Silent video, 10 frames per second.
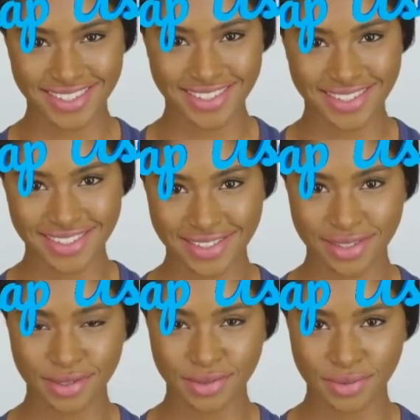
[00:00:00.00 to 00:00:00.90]
Uh, we
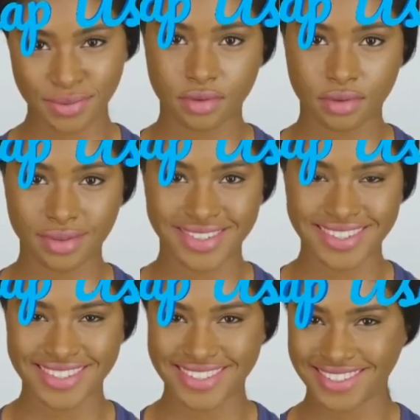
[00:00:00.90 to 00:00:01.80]
duplicated
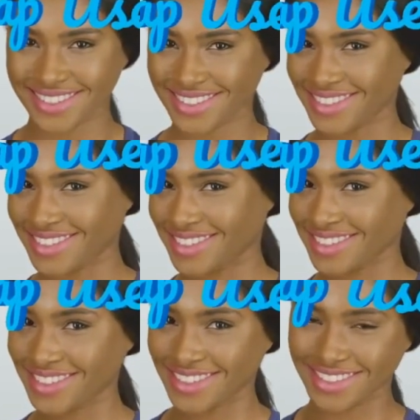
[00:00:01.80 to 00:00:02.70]
that, made lots of
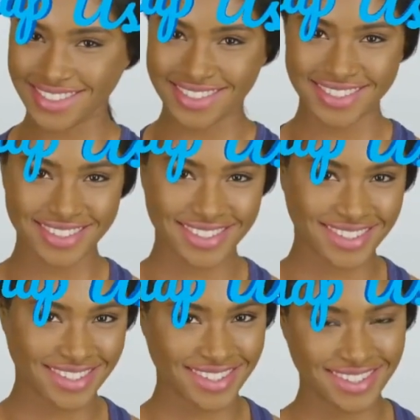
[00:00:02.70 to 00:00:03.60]
layers, offset them,
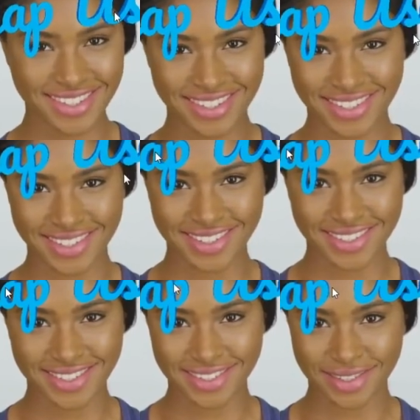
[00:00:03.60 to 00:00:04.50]
and that's how we
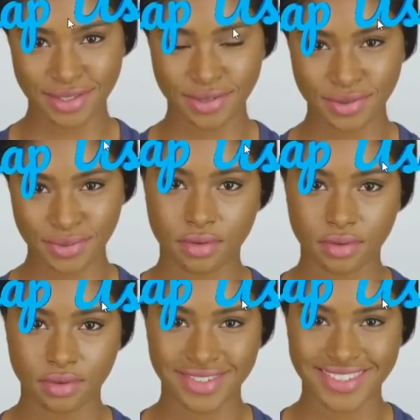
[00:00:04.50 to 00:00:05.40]
get this
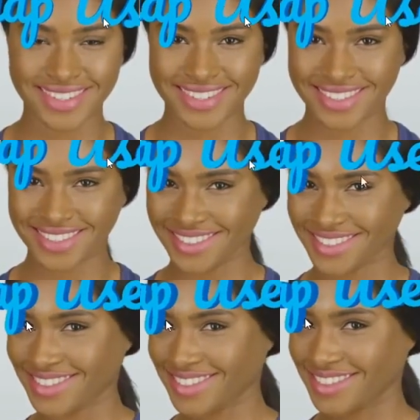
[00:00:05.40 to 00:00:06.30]
illusion of depth.